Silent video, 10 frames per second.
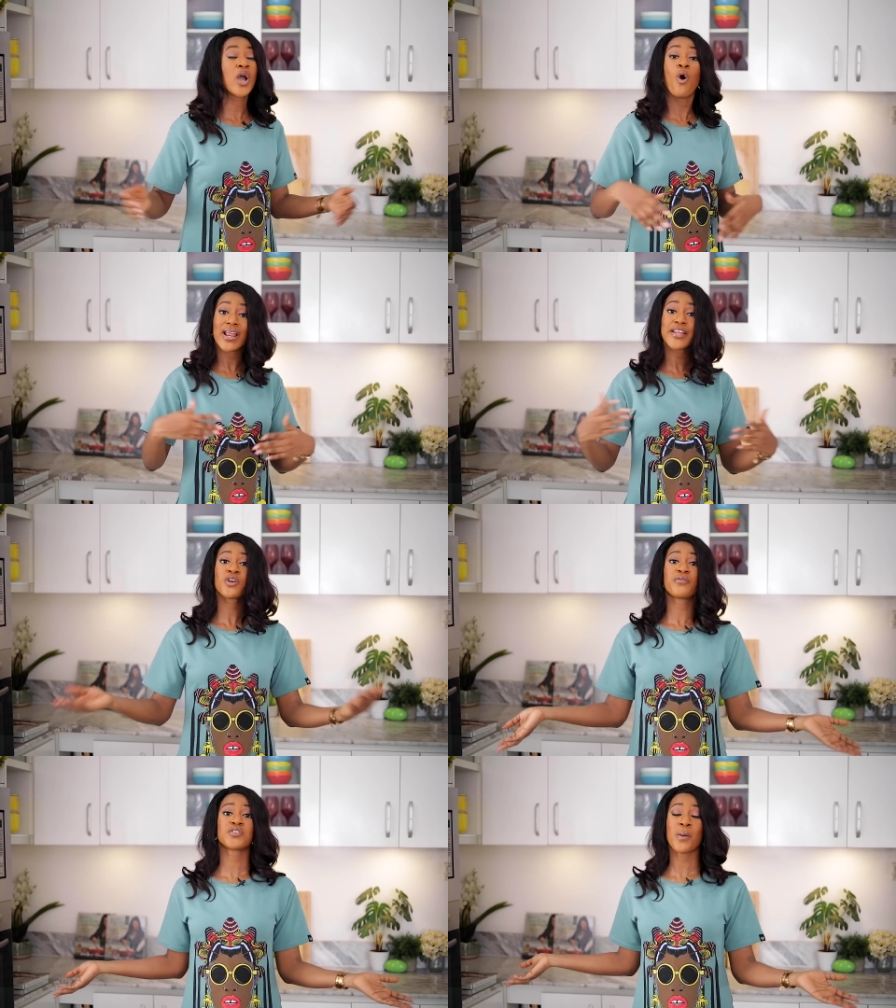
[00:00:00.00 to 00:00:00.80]
whole
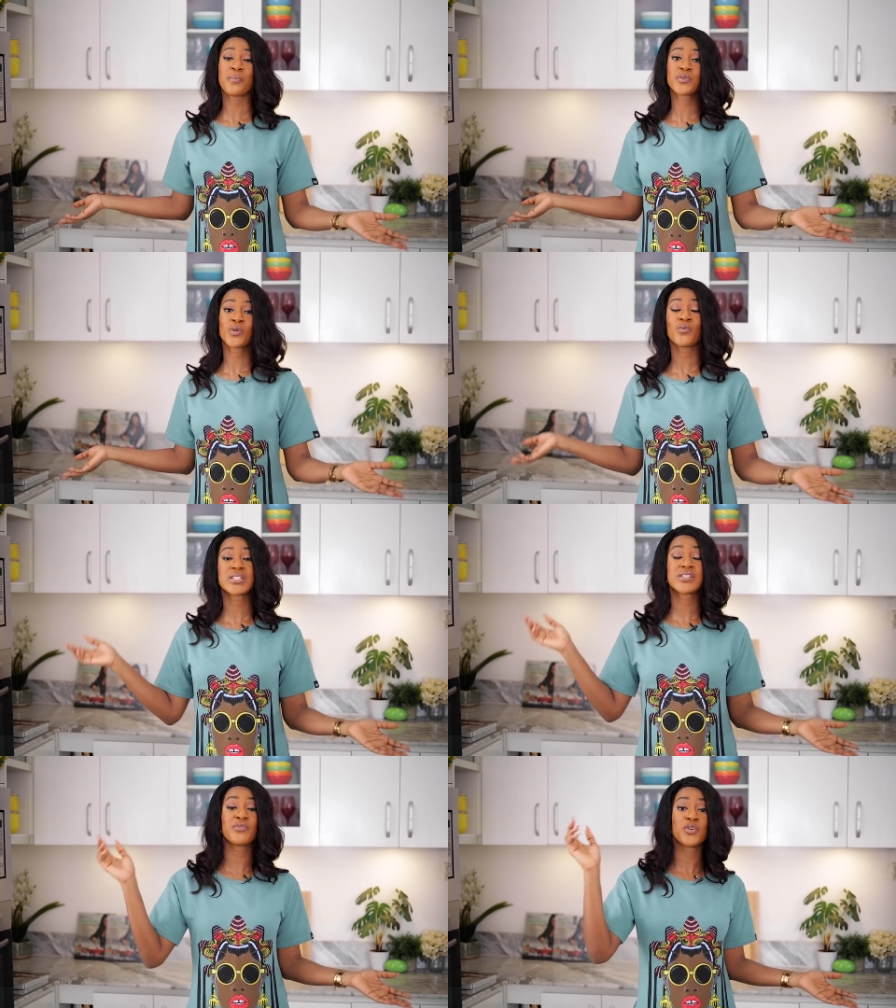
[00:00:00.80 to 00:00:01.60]
idea of this episode
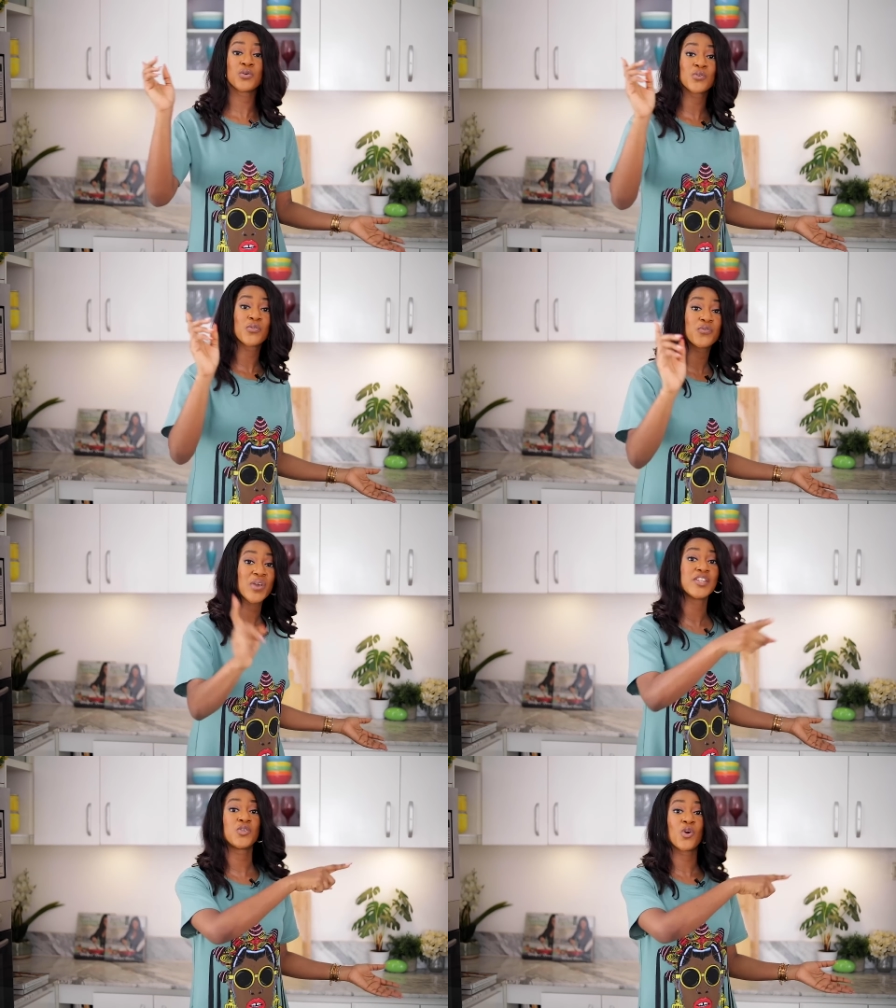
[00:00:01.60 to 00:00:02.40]
was for you to
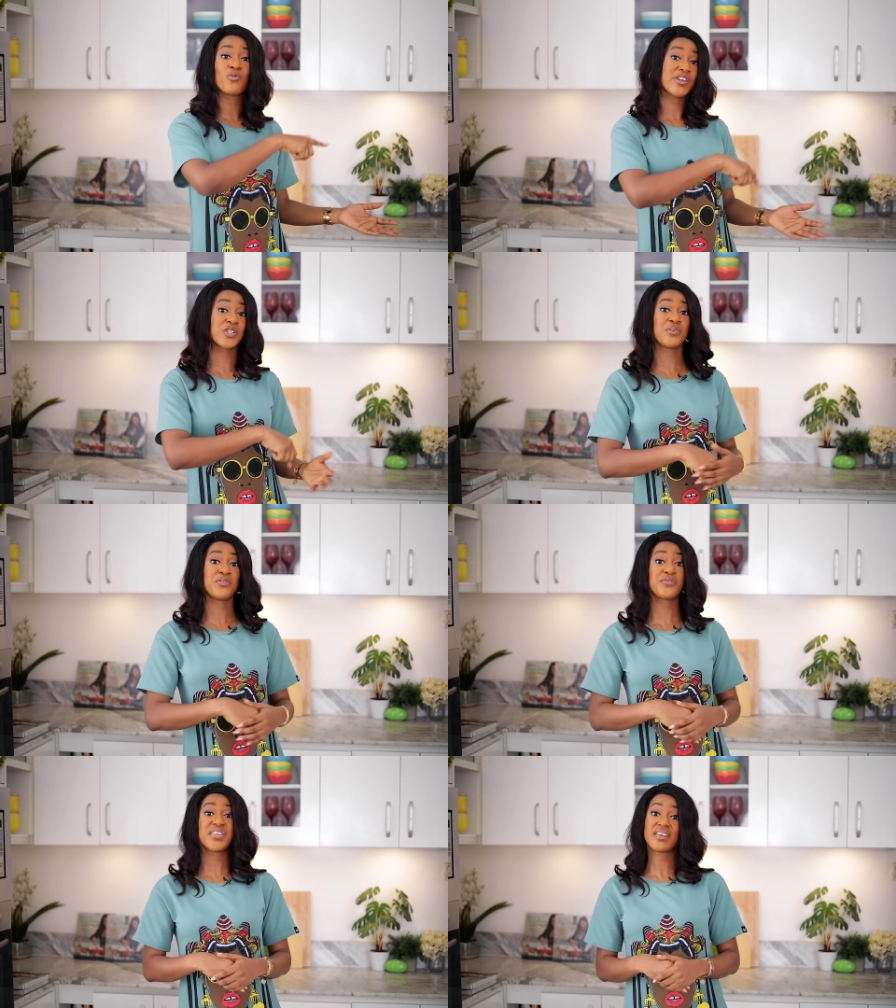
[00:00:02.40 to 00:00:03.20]
face your recipe
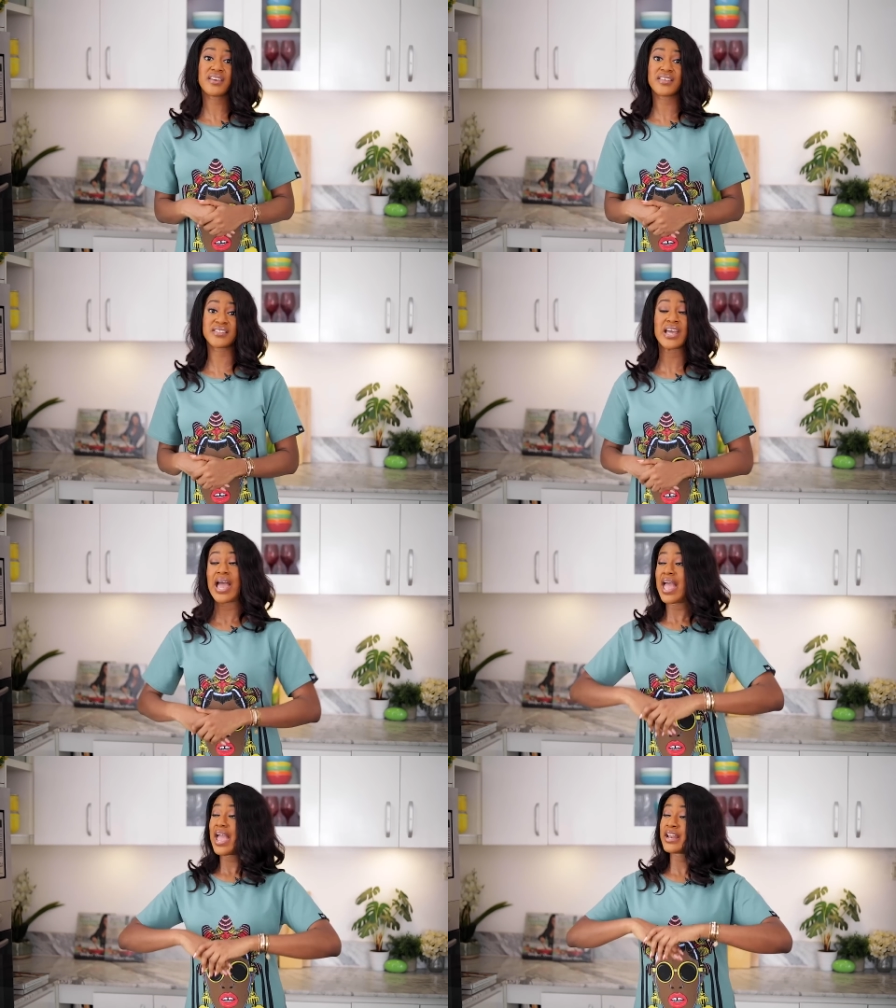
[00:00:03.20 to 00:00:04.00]
fears,
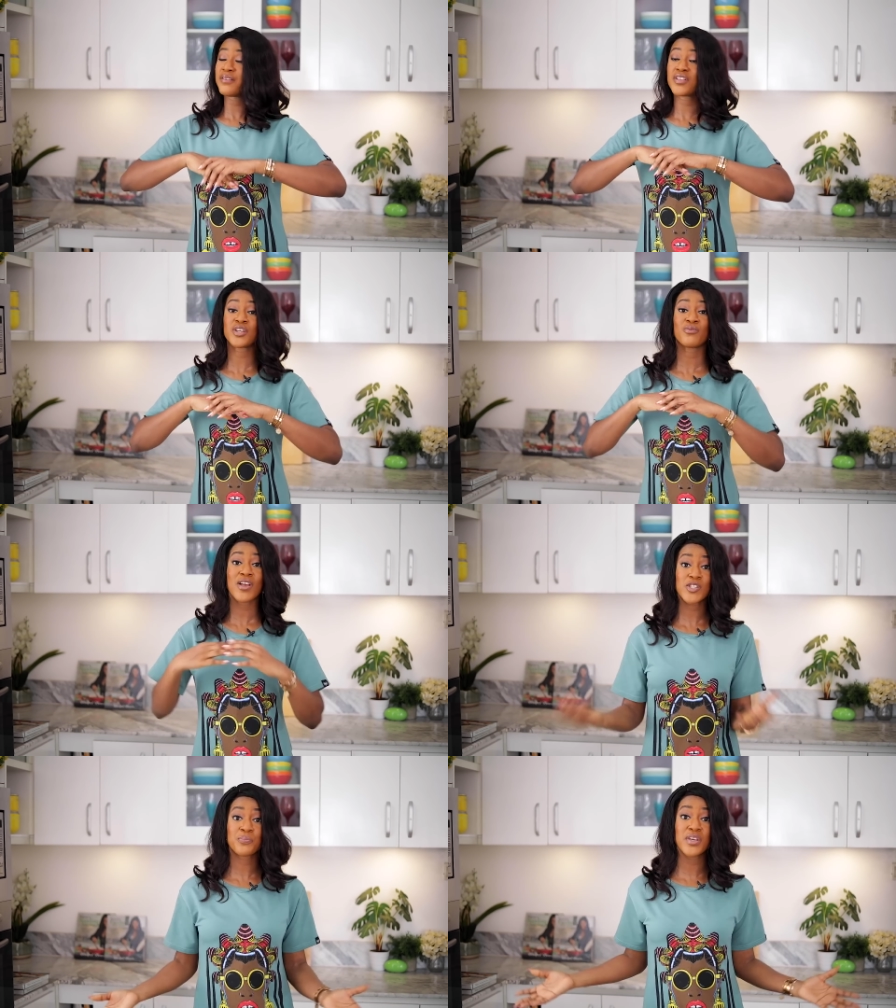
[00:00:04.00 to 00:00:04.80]
and if there's a
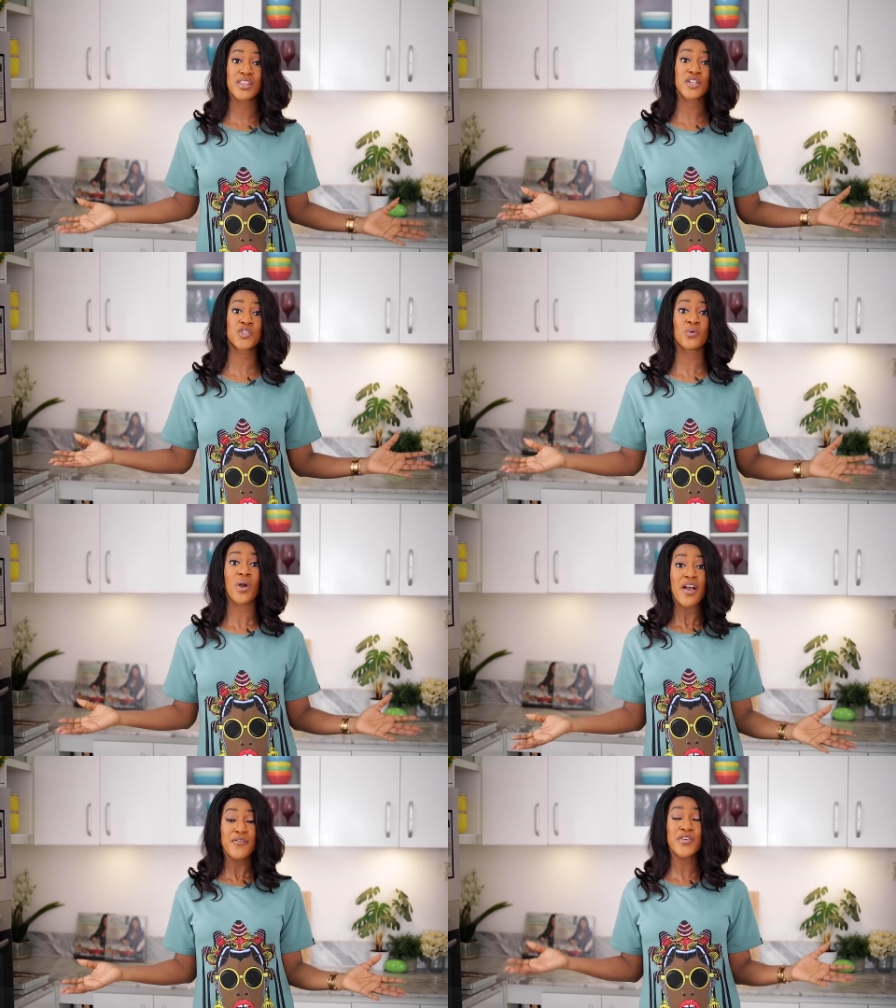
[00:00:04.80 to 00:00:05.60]
recipe that you
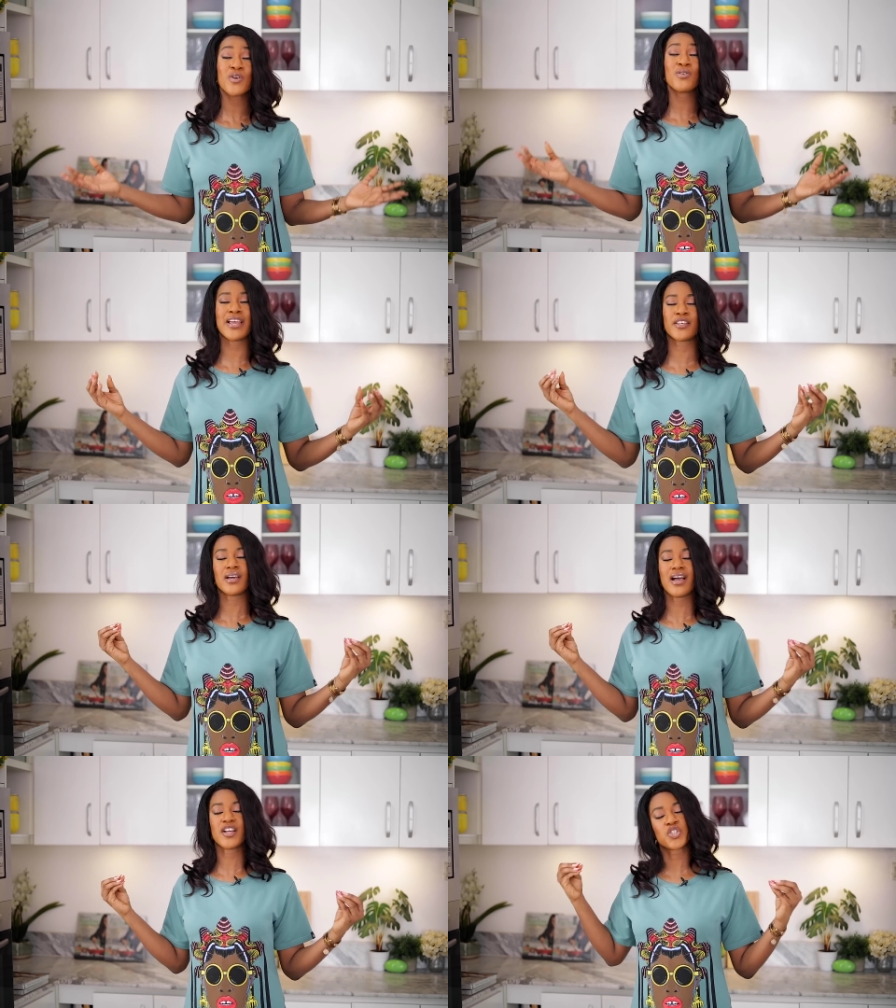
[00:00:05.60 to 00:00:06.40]
feel
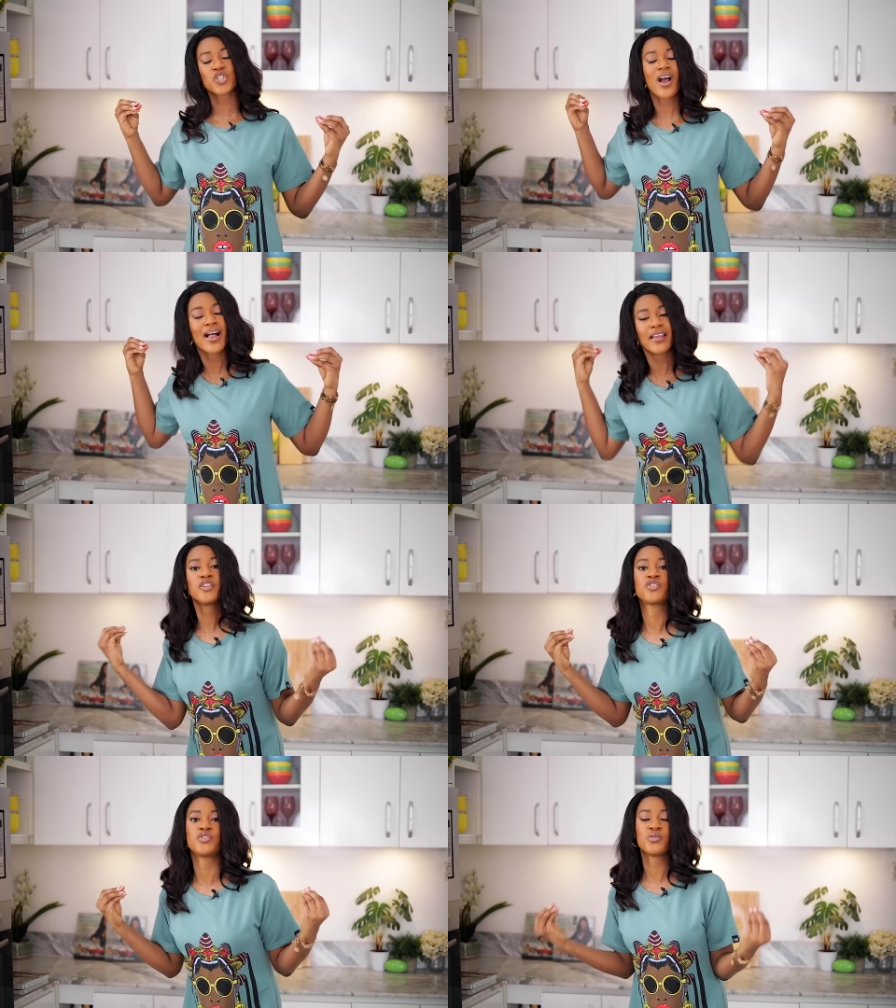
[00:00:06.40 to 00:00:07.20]
like has
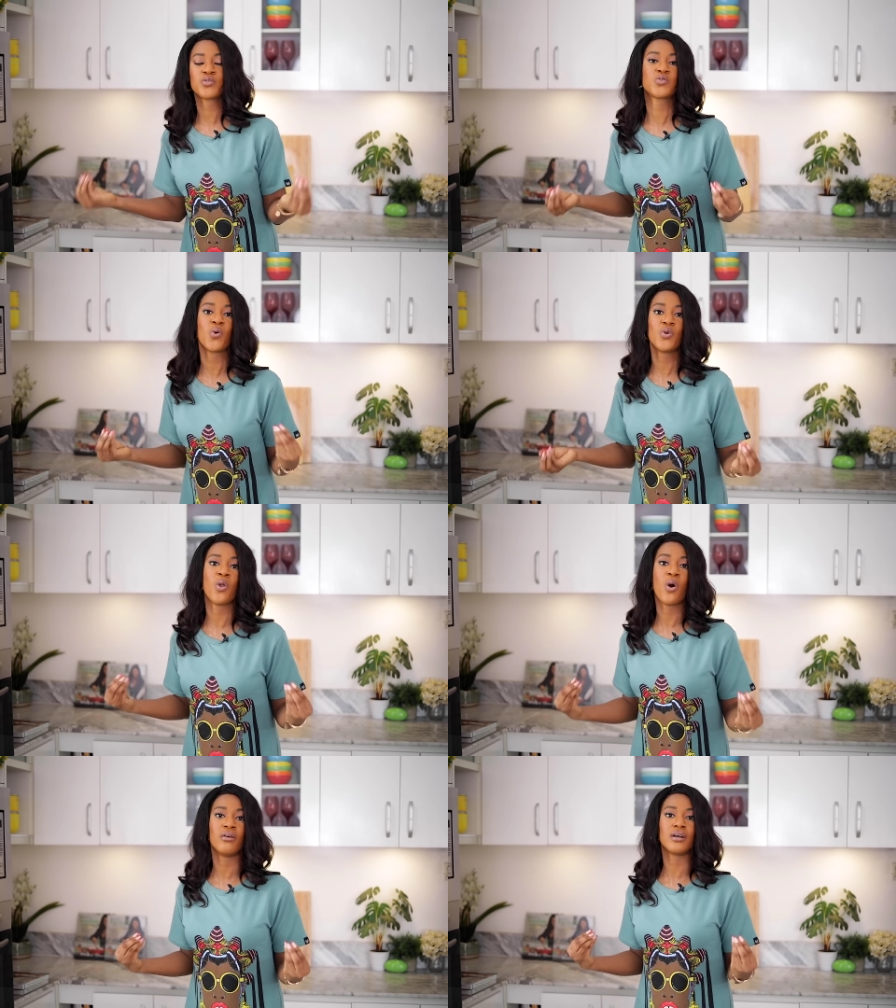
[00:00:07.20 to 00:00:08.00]
challenged you so
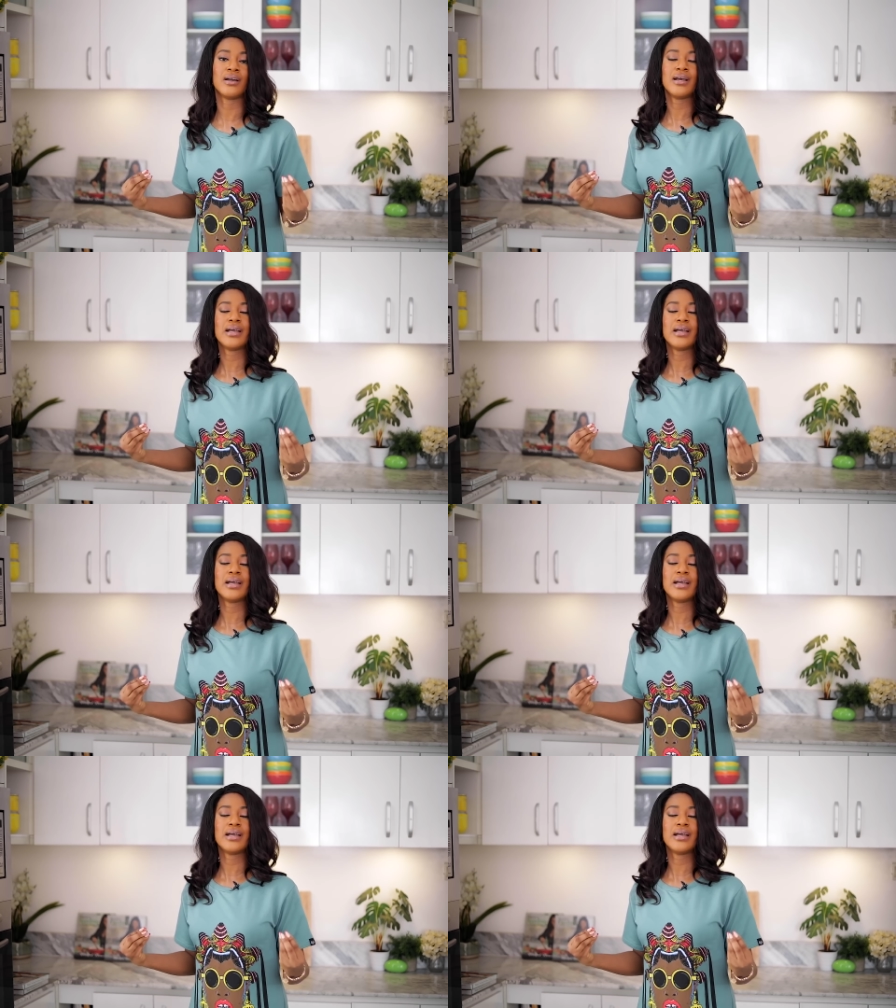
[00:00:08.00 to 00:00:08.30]
long,